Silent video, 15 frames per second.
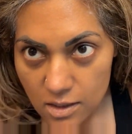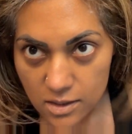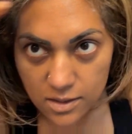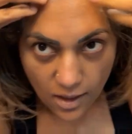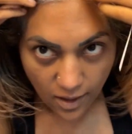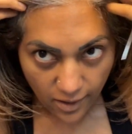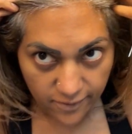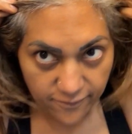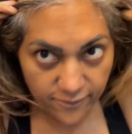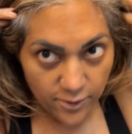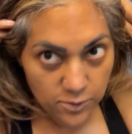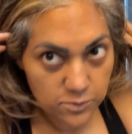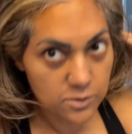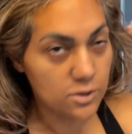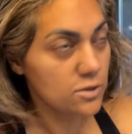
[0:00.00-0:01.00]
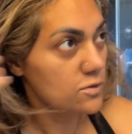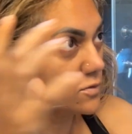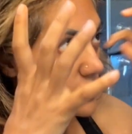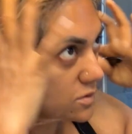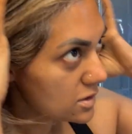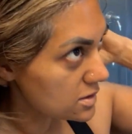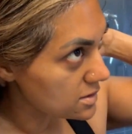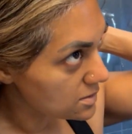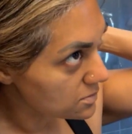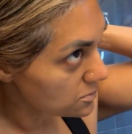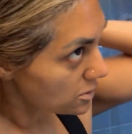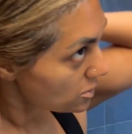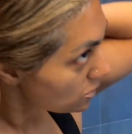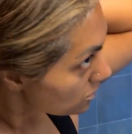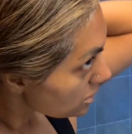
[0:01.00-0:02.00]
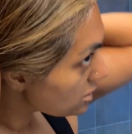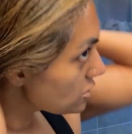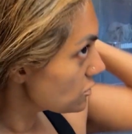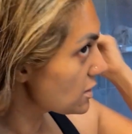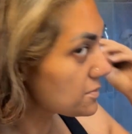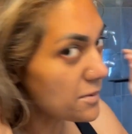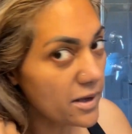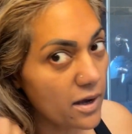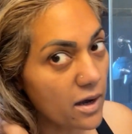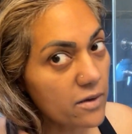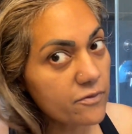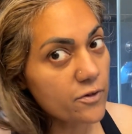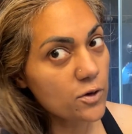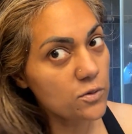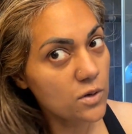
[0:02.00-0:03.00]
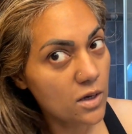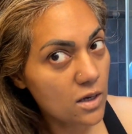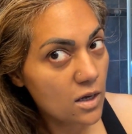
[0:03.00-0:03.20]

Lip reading: the iPhone too, because I'm recording you on my iPhone.